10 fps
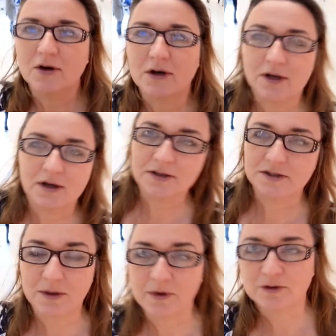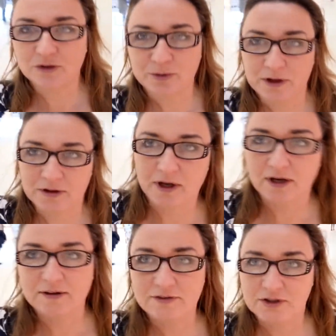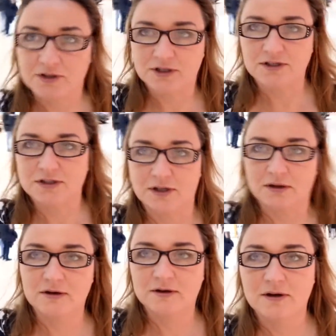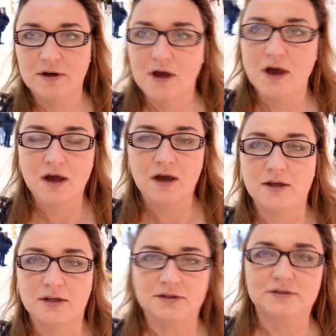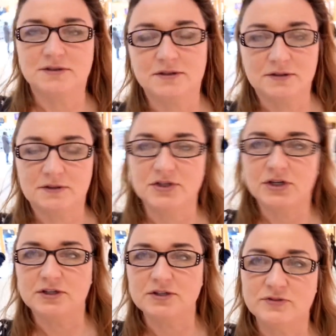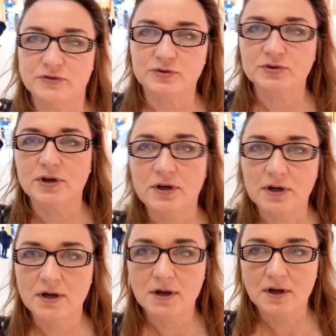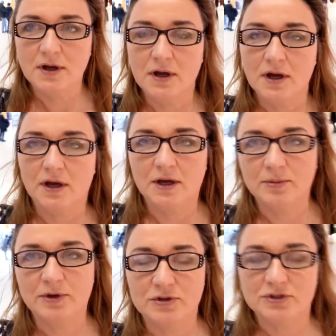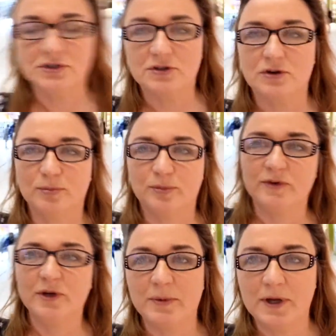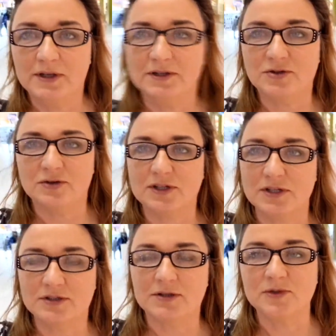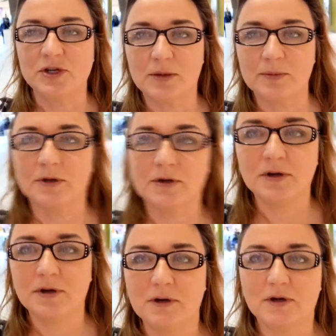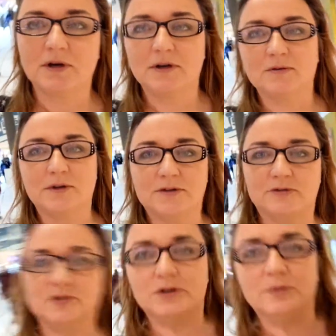Okay guys, I'm out of breath. I left Ian eating his uh, Chinese food uh, because he's got a big plate, it's gonna take some time and I went for